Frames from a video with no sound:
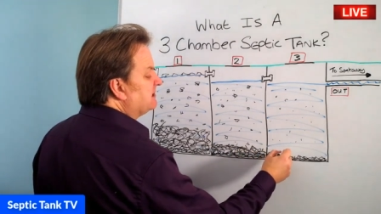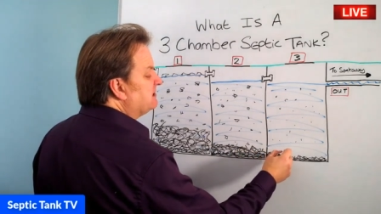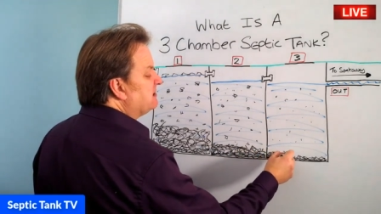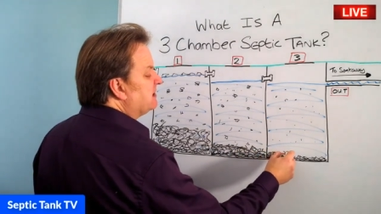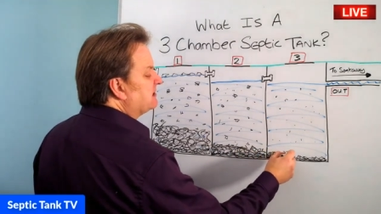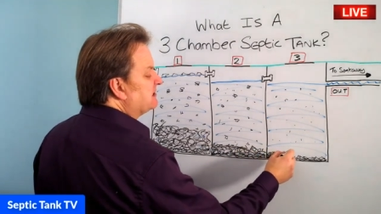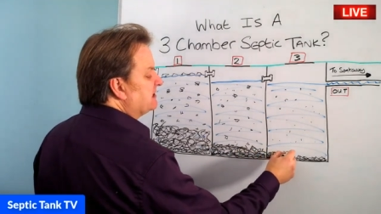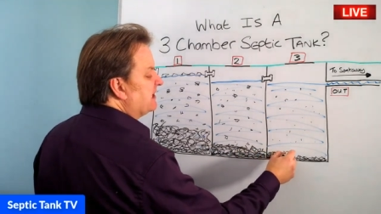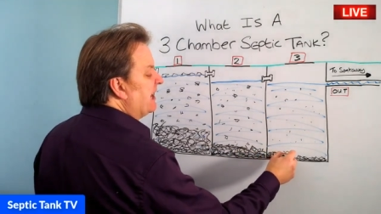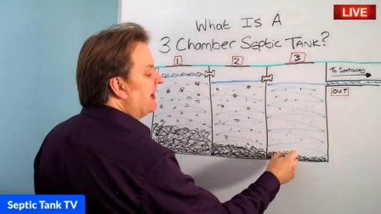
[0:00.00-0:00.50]
in
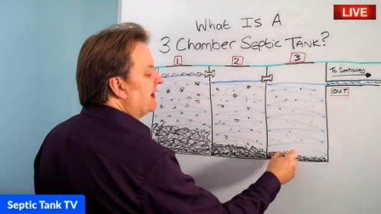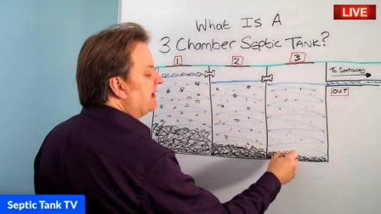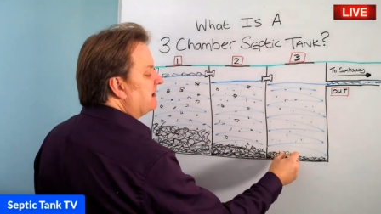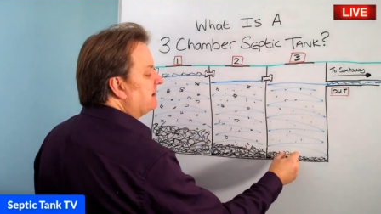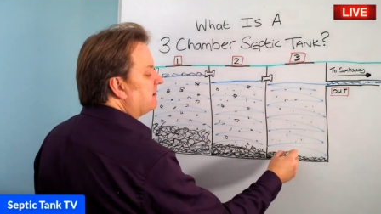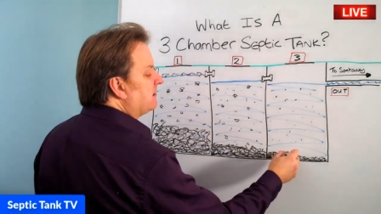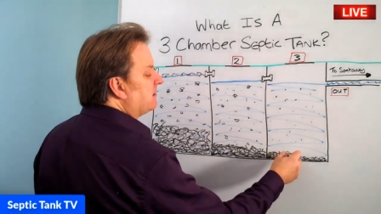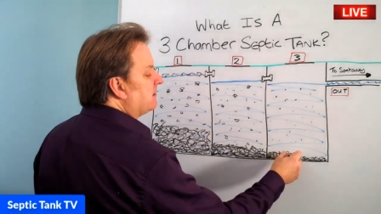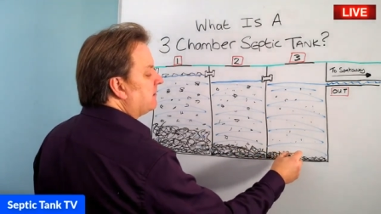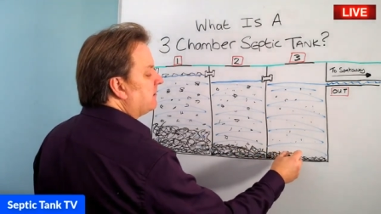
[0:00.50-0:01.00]
your
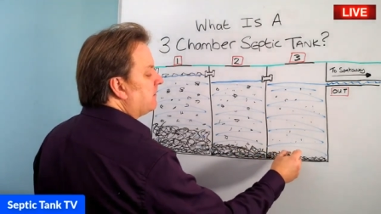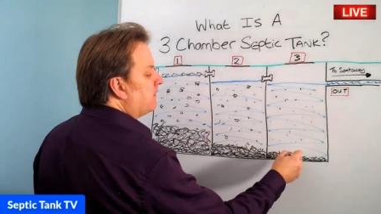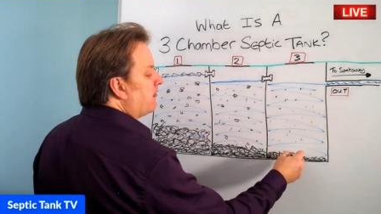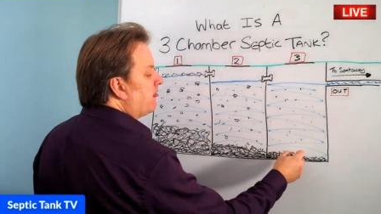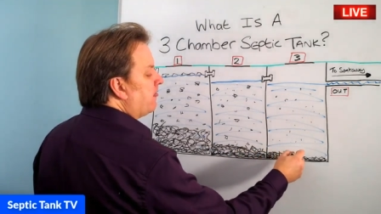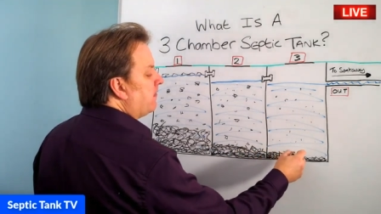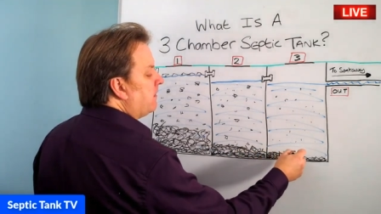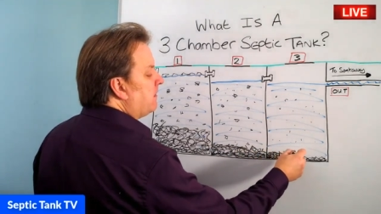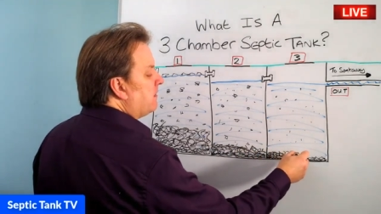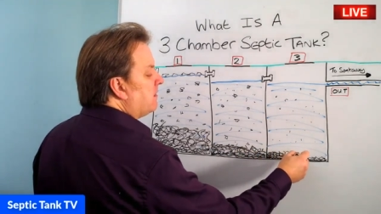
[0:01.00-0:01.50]
tank,
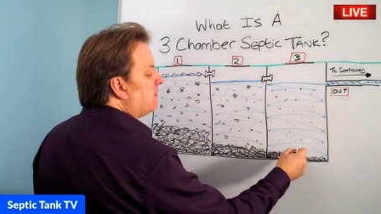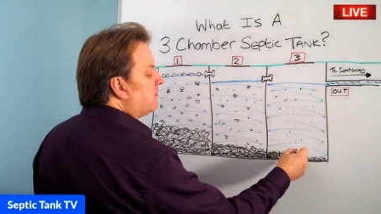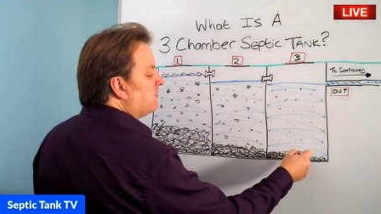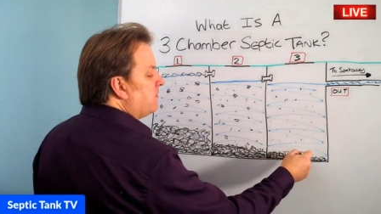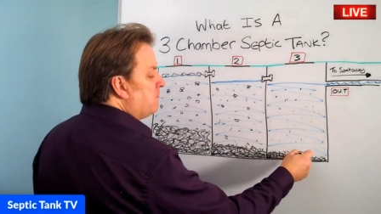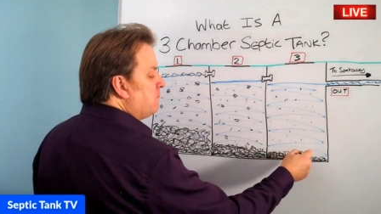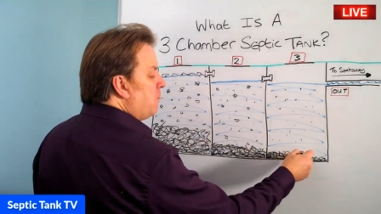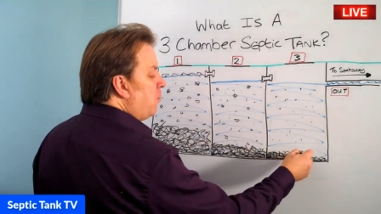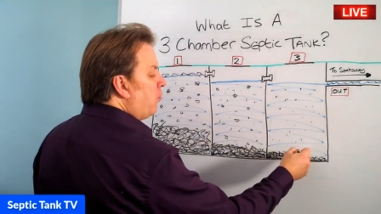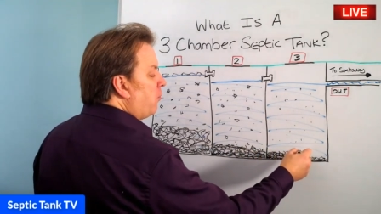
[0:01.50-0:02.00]

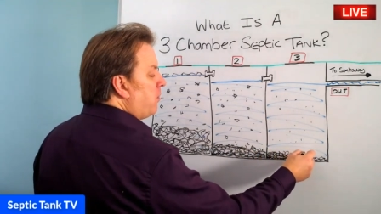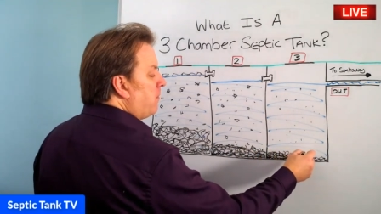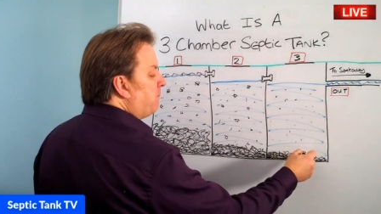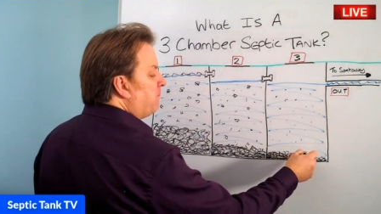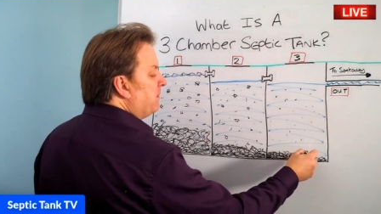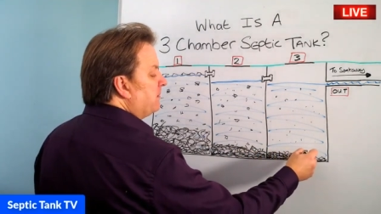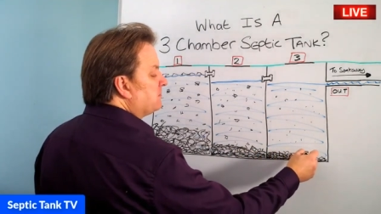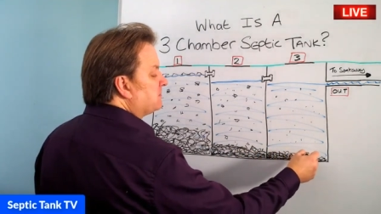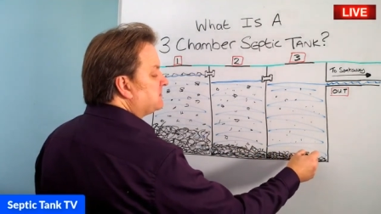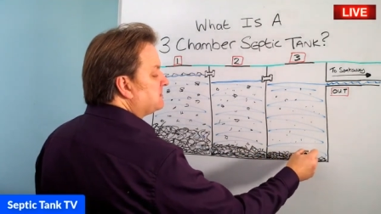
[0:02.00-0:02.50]
the more it
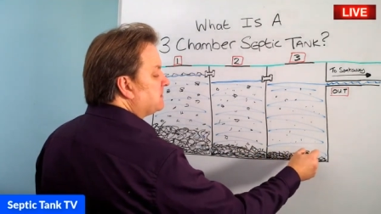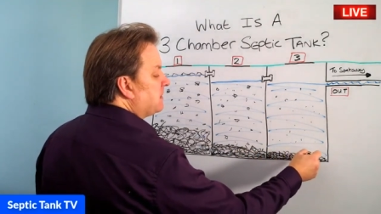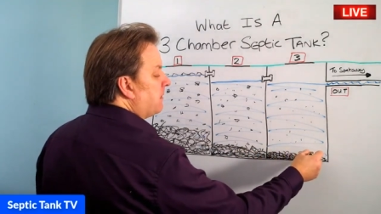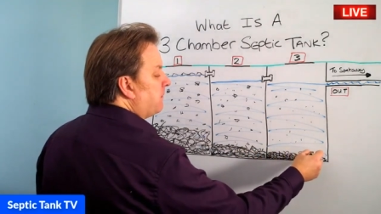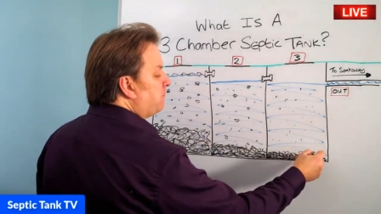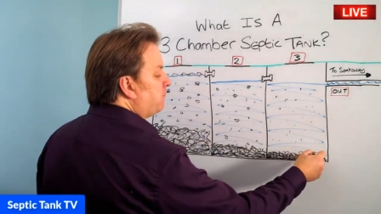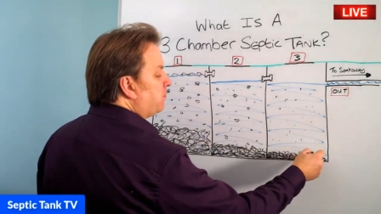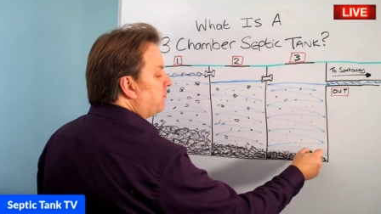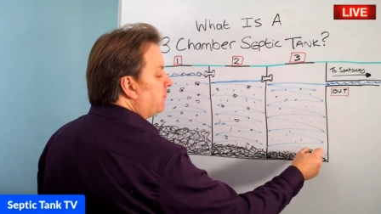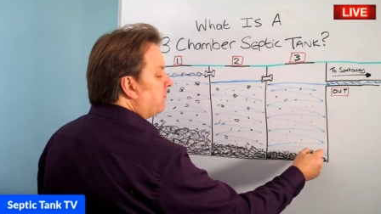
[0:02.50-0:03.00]
builds
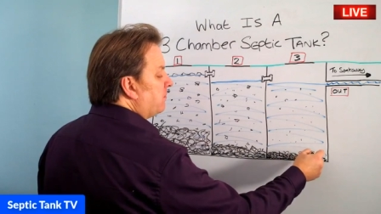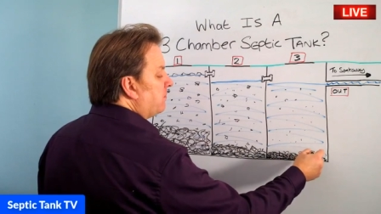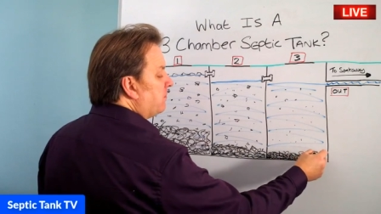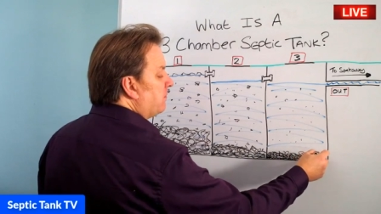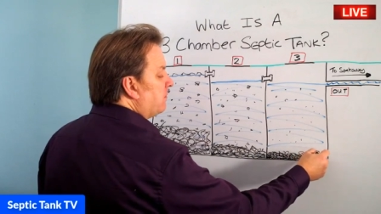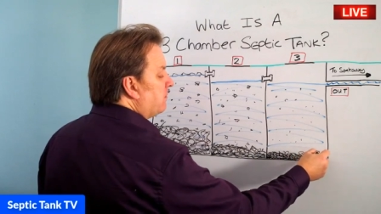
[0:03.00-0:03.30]
up,